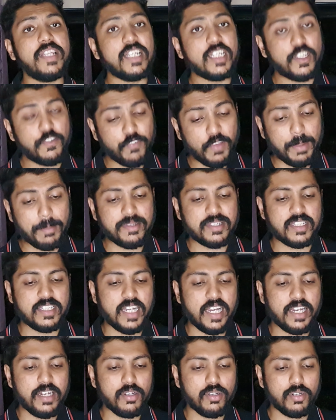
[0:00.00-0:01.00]
this famous
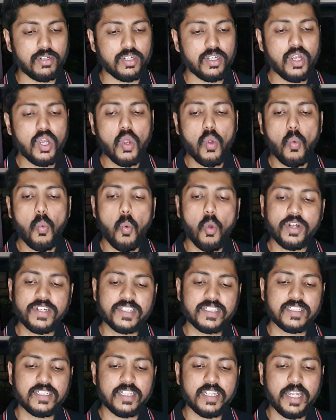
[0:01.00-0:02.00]
dialogue. What
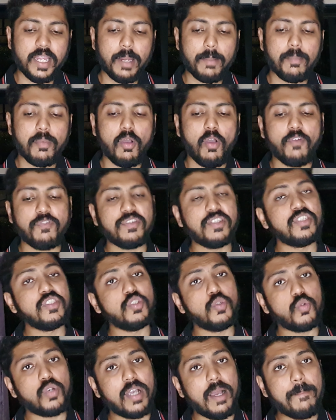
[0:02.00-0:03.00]
is the name of the
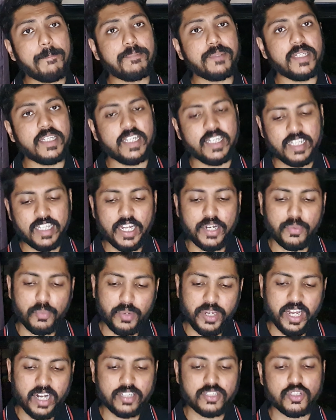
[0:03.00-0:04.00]
new company that
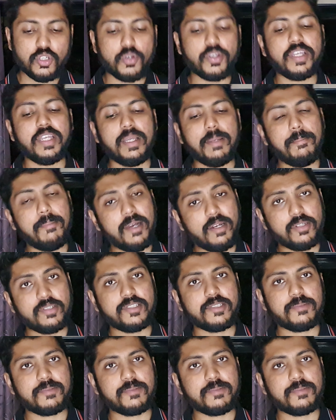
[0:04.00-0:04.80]
we are talking about?